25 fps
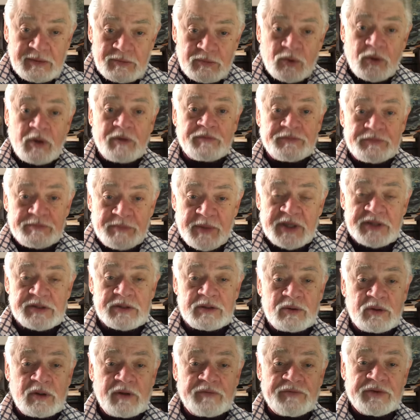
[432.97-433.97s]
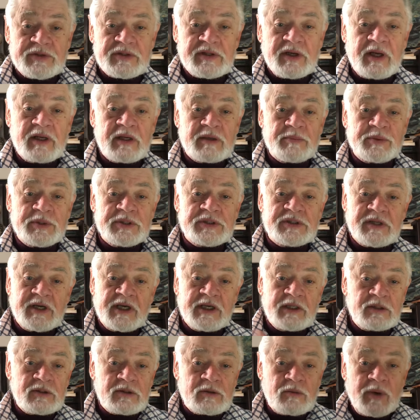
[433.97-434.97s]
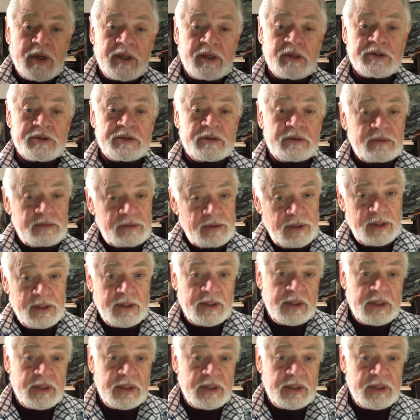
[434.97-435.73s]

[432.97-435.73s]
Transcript: offer, makes an offer to Oedipus, saying, "Look, why don't you